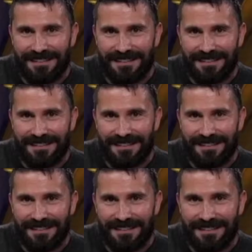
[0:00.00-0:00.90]
to
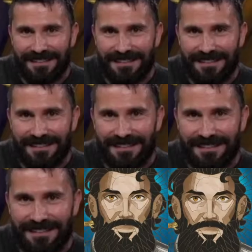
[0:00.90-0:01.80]
describe his
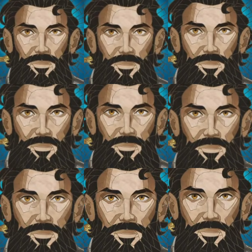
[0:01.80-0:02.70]
character
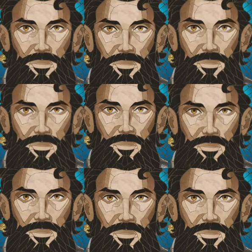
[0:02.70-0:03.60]
while keeping in
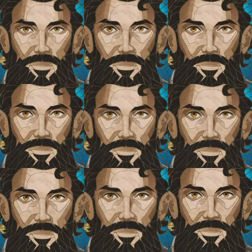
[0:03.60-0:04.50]
mind
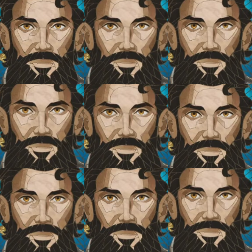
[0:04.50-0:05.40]
that he has
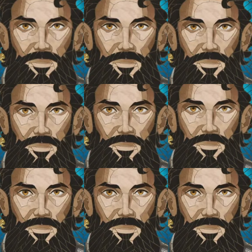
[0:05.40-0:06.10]
blood in his mouth.